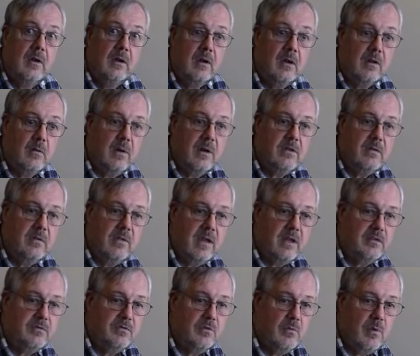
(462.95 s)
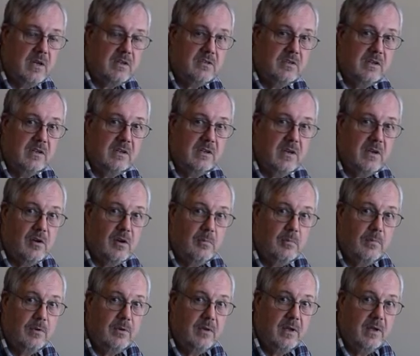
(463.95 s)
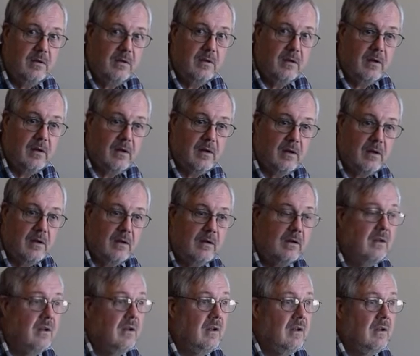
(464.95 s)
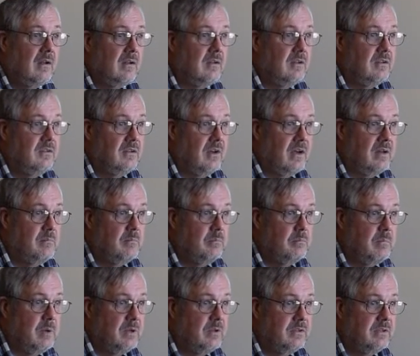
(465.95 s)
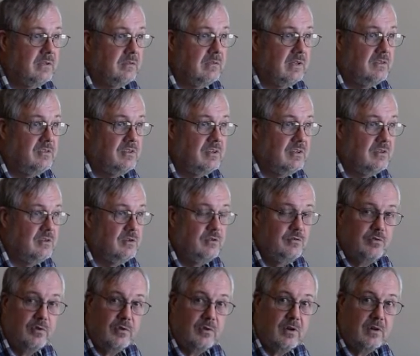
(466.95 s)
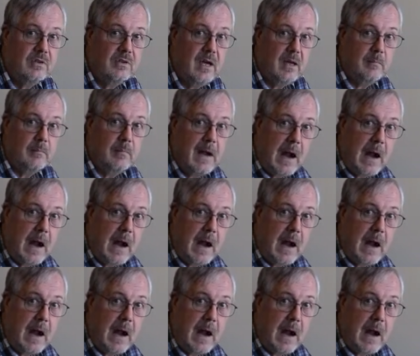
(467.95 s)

Otherwise, thanks for watching, and I hope you get a good sign built that you can use for a long time.